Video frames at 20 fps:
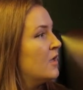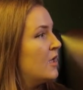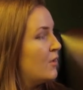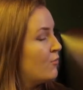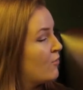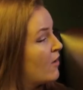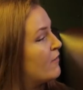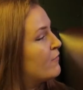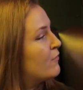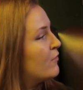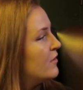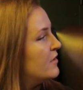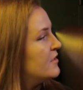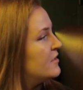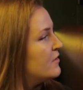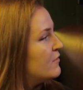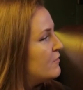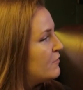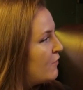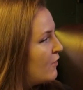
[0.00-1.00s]

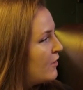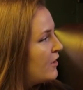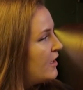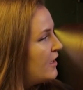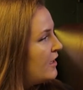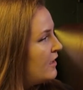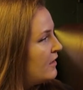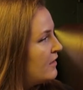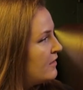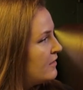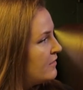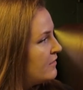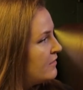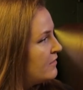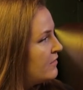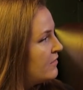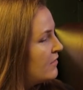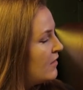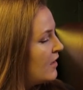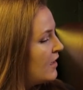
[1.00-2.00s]
irreverent and funny
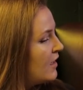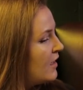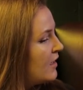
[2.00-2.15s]
and,